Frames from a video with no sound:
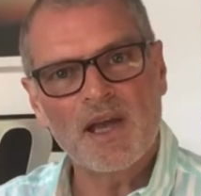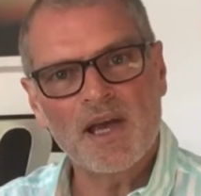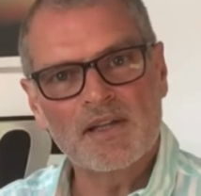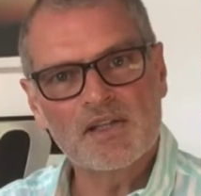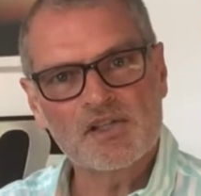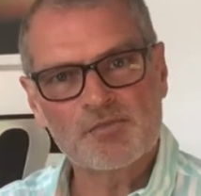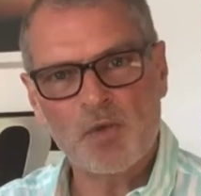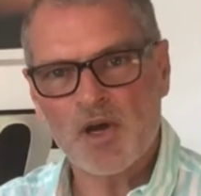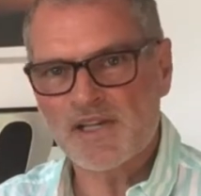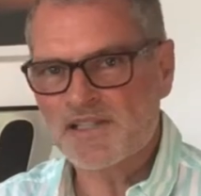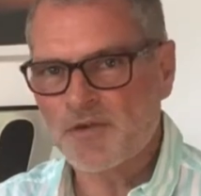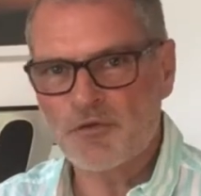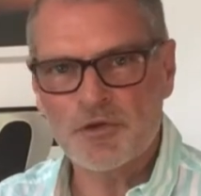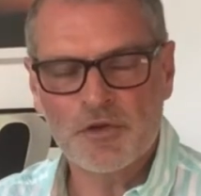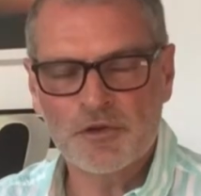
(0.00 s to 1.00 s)
And
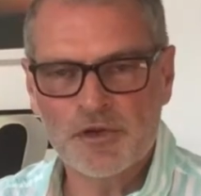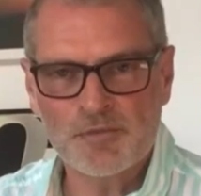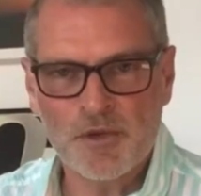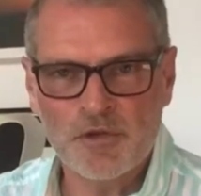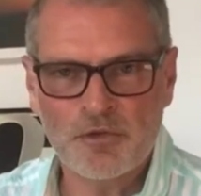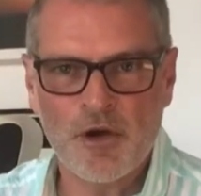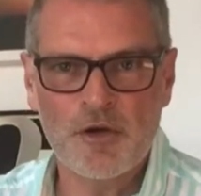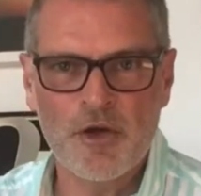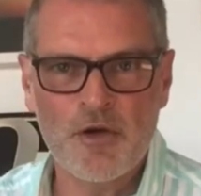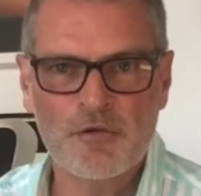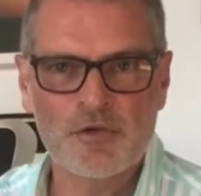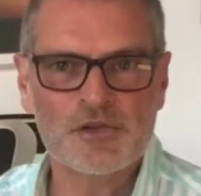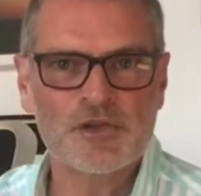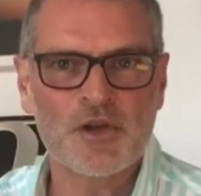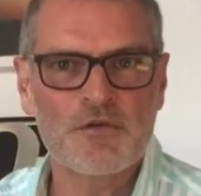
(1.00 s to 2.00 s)
despite everything that's been thrown
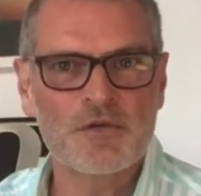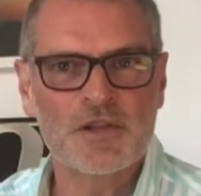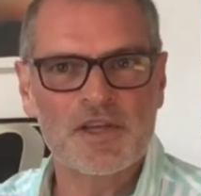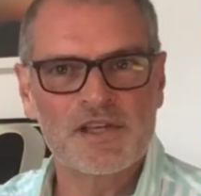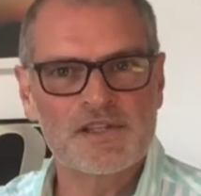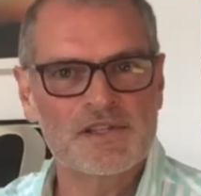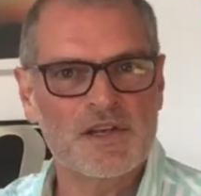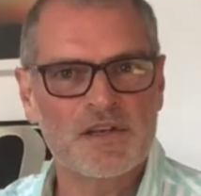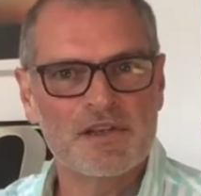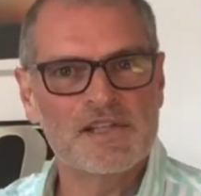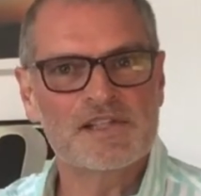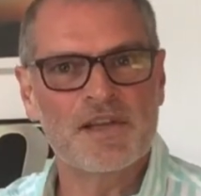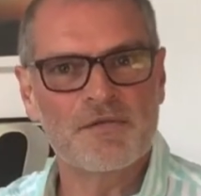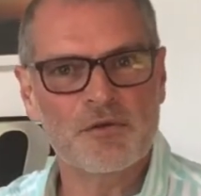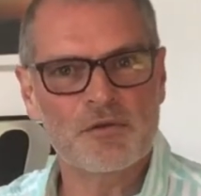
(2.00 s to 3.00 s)
over us over these
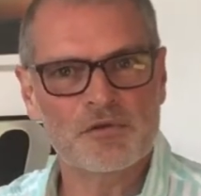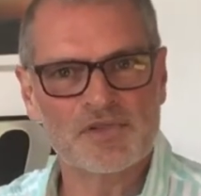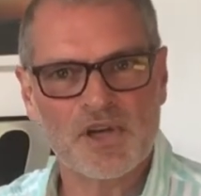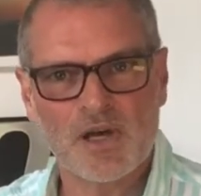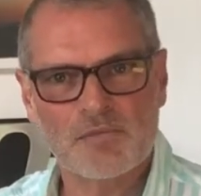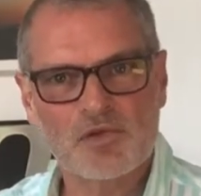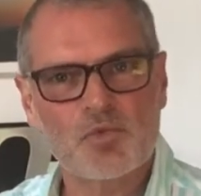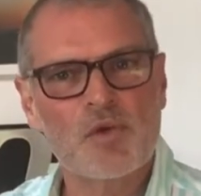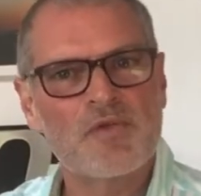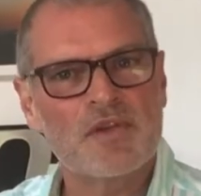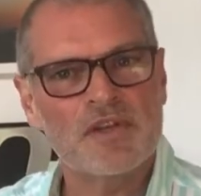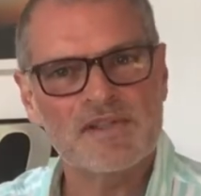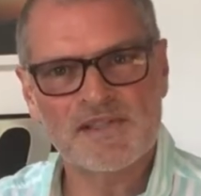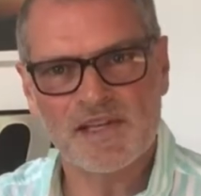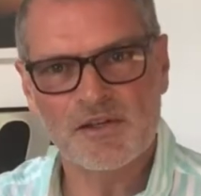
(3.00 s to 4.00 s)
difficult times, we've
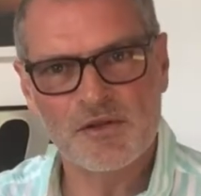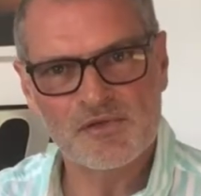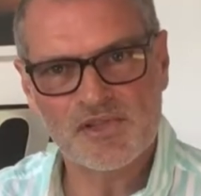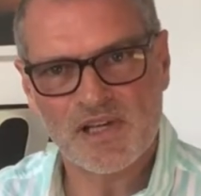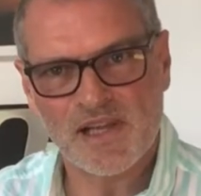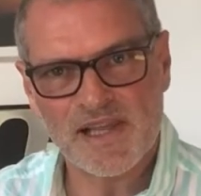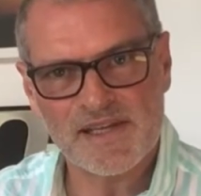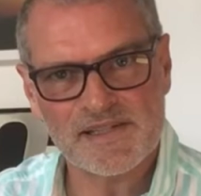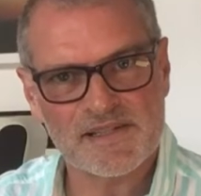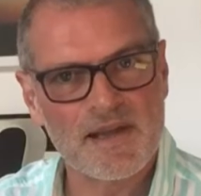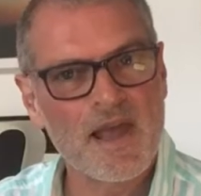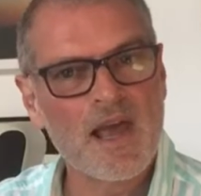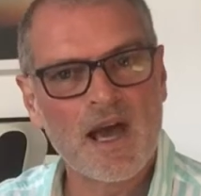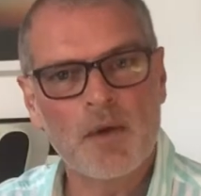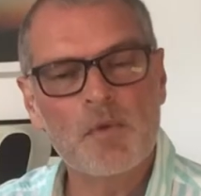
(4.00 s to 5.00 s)
continued to
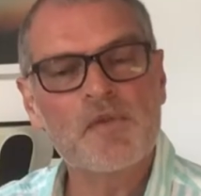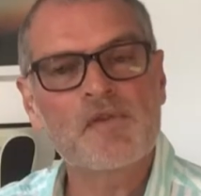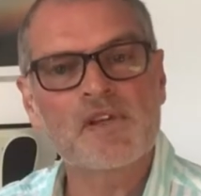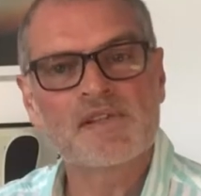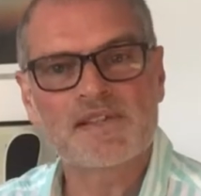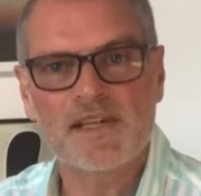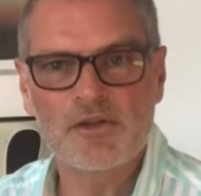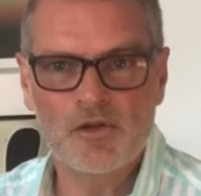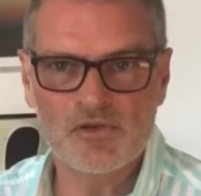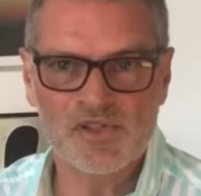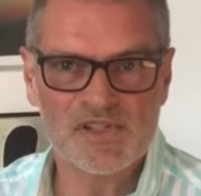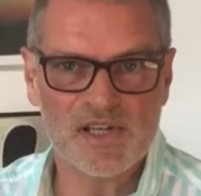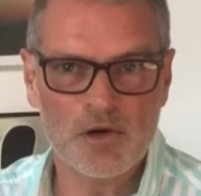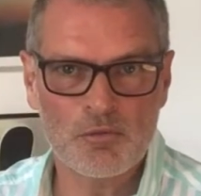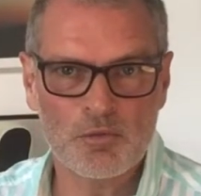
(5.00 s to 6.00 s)
list and we've continued
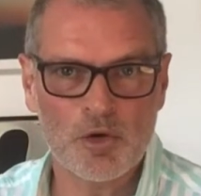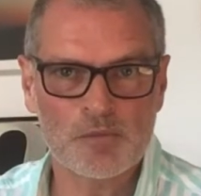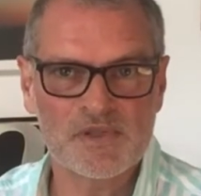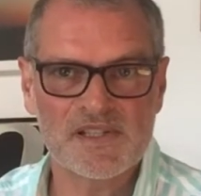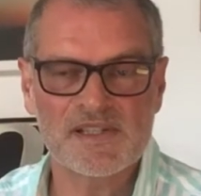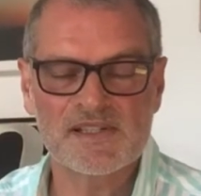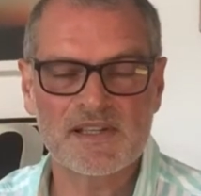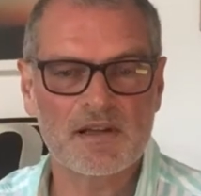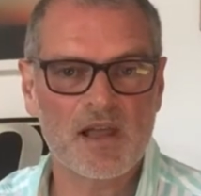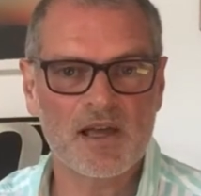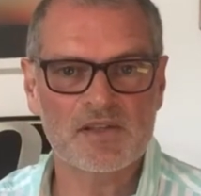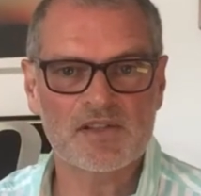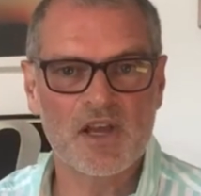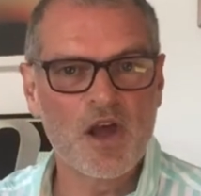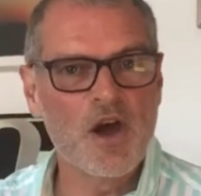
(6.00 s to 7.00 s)
to sell properties to
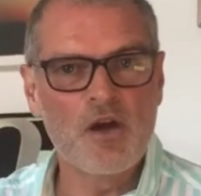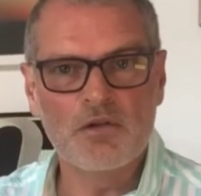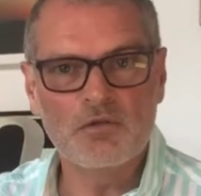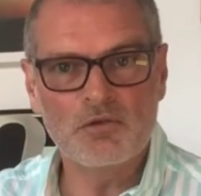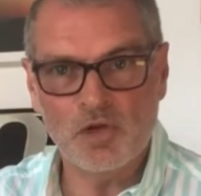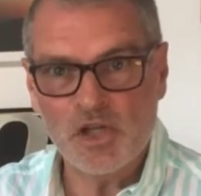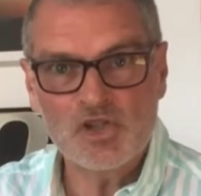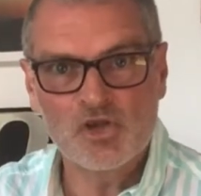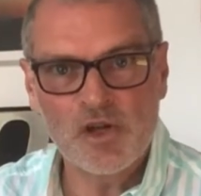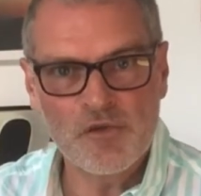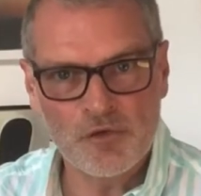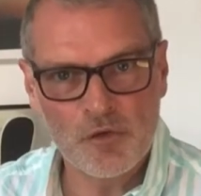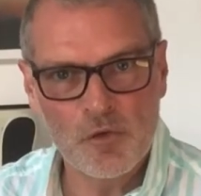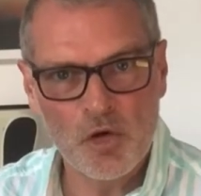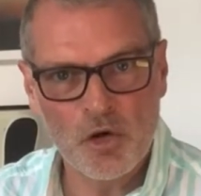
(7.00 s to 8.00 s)
clients literally
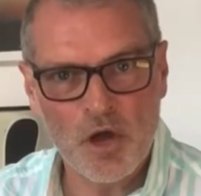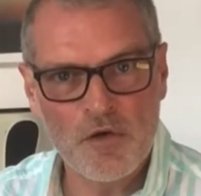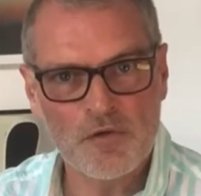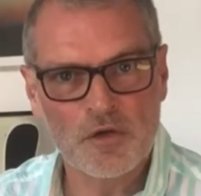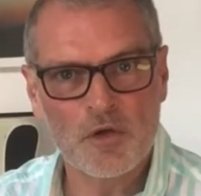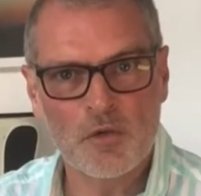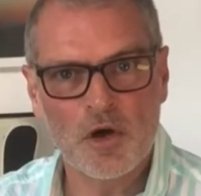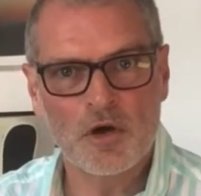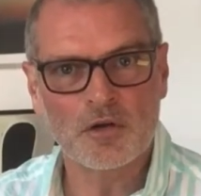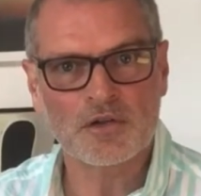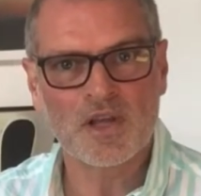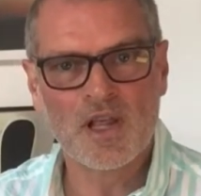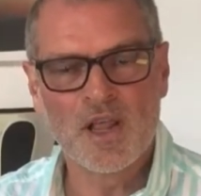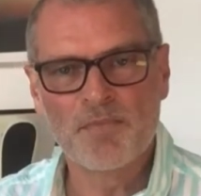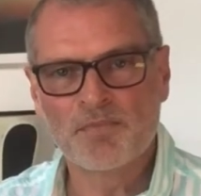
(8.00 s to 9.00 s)
from all over the
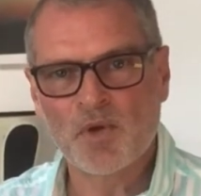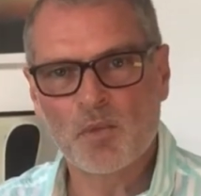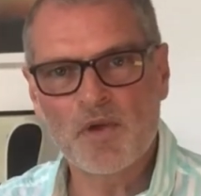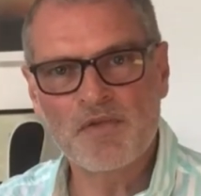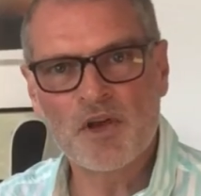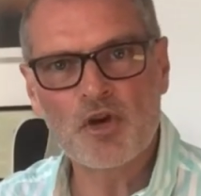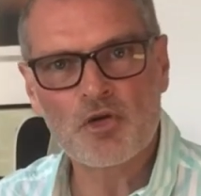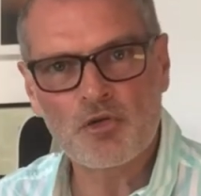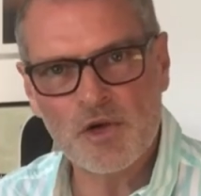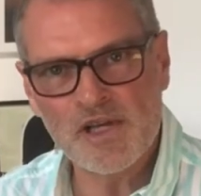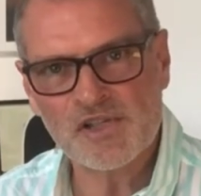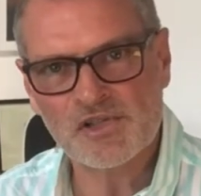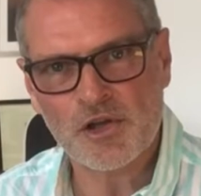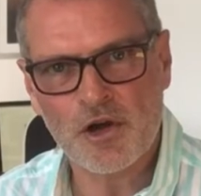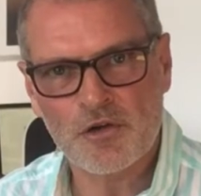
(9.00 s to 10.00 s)
world. We've
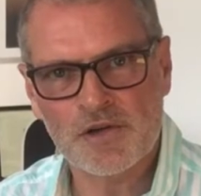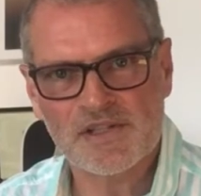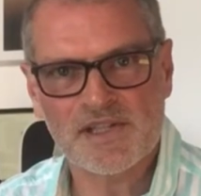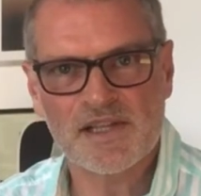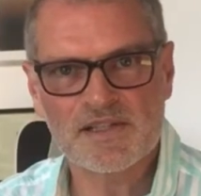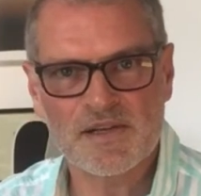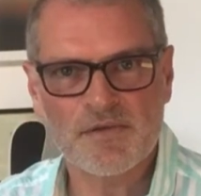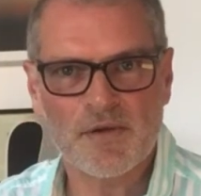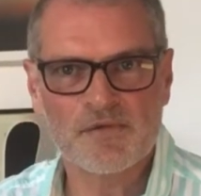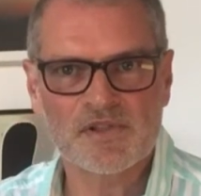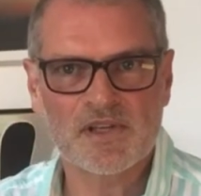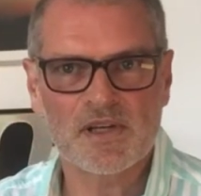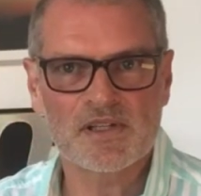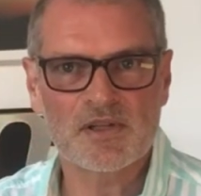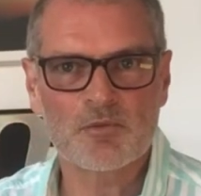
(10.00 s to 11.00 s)
increased our extensive
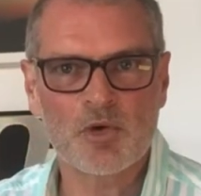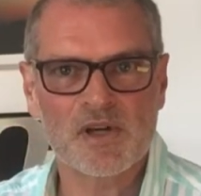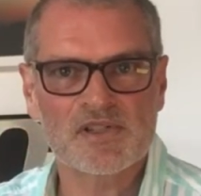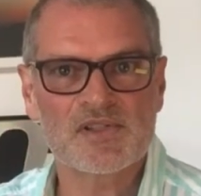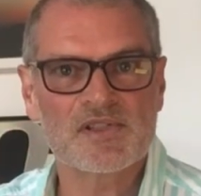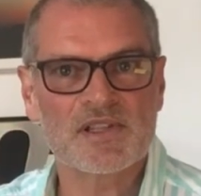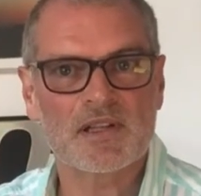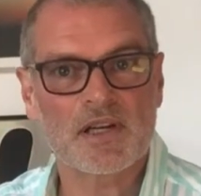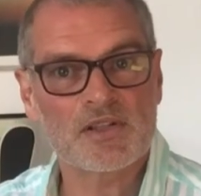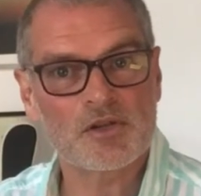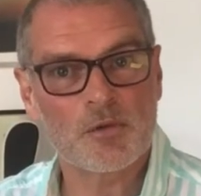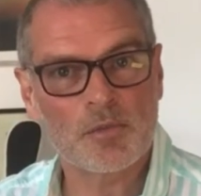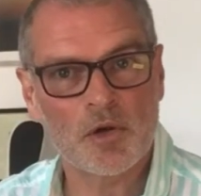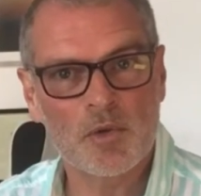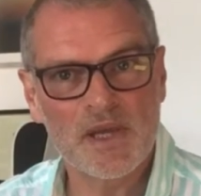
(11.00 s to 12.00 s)
advertising presence in the last
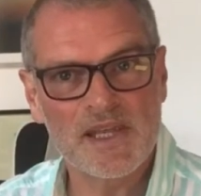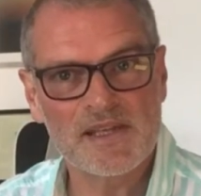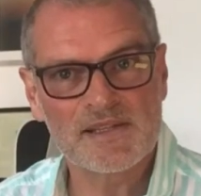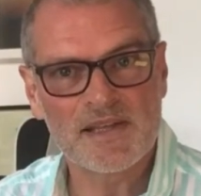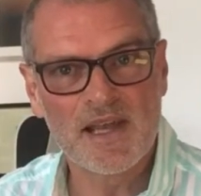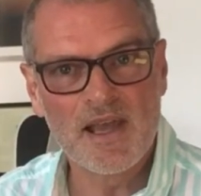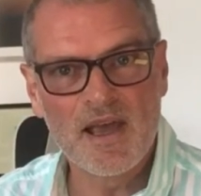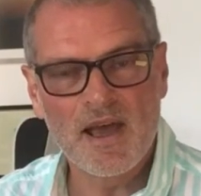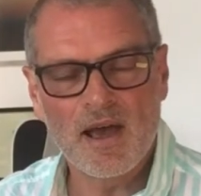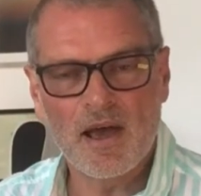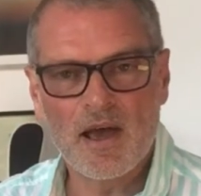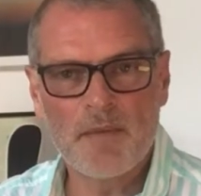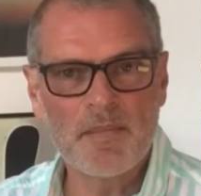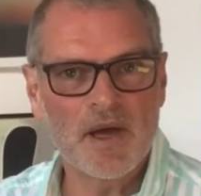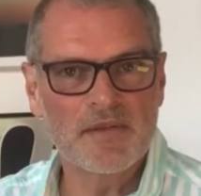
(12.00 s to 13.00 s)
couple of weeks,
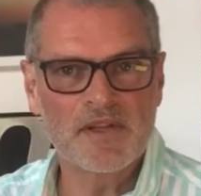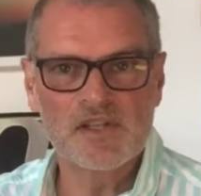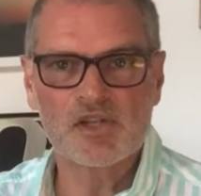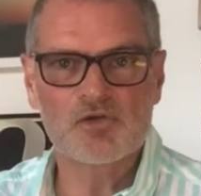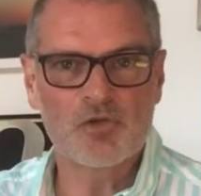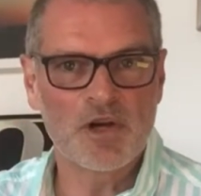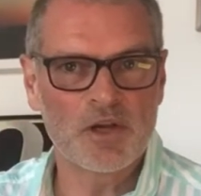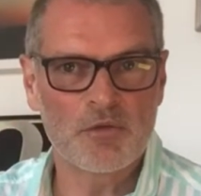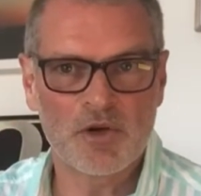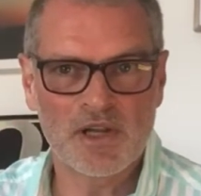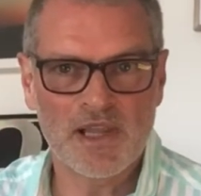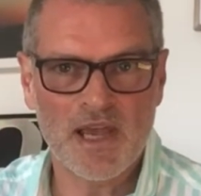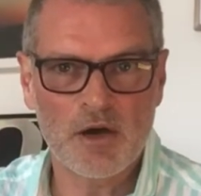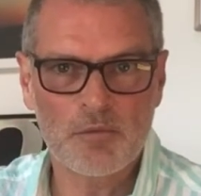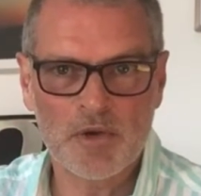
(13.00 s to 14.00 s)
and this is really,
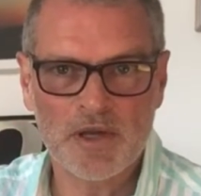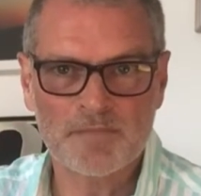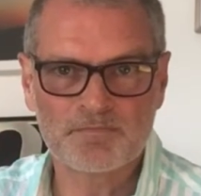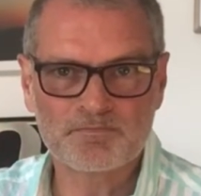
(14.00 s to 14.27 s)
really helping.